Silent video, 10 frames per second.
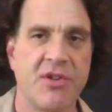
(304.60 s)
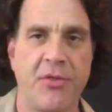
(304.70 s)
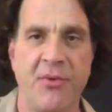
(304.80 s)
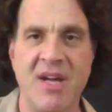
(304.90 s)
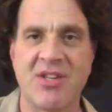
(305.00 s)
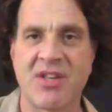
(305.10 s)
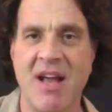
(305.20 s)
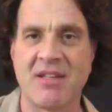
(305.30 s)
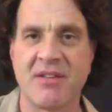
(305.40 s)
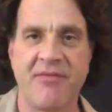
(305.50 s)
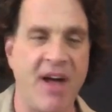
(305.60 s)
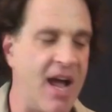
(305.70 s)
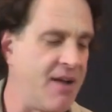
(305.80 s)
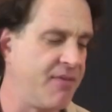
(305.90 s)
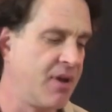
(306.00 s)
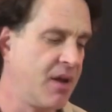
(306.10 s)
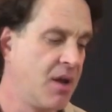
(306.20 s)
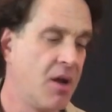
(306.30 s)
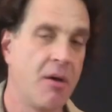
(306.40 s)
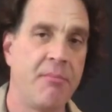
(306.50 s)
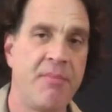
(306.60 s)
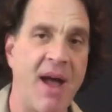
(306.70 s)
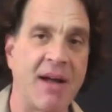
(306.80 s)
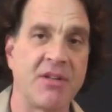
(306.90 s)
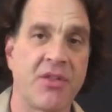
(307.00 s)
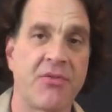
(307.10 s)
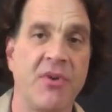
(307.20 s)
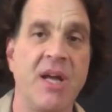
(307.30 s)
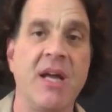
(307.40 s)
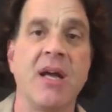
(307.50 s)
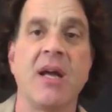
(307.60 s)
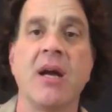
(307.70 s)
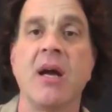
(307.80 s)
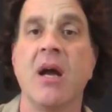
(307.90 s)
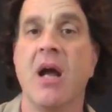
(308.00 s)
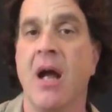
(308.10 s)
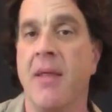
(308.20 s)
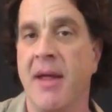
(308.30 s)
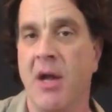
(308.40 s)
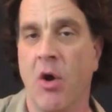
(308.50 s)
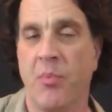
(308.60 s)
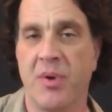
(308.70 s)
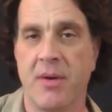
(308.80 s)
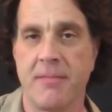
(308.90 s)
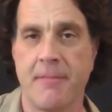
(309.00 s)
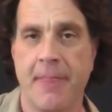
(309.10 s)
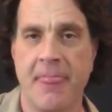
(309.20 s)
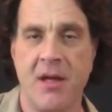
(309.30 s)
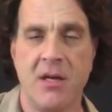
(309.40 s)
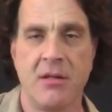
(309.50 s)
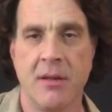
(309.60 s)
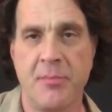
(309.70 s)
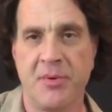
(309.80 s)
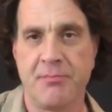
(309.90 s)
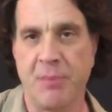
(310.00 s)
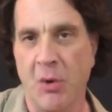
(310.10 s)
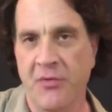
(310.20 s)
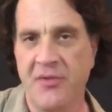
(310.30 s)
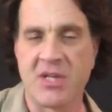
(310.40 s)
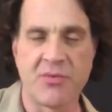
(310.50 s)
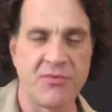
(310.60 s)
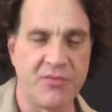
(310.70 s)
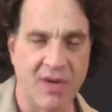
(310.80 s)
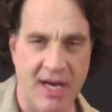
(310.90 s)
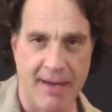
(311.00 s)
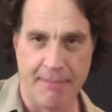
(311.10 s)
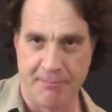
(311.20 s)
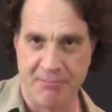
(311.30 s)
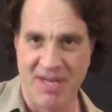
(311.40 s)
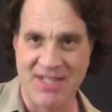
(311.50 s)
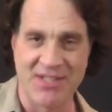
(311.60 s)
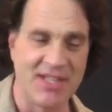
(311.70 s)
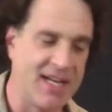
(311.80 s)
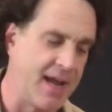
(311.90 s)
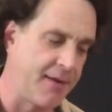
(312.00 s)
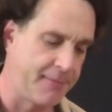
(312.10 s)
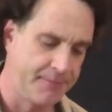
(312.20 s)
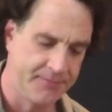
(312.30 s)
3 slides to 5, back to 3, and then open. Let me put both of these pieces together.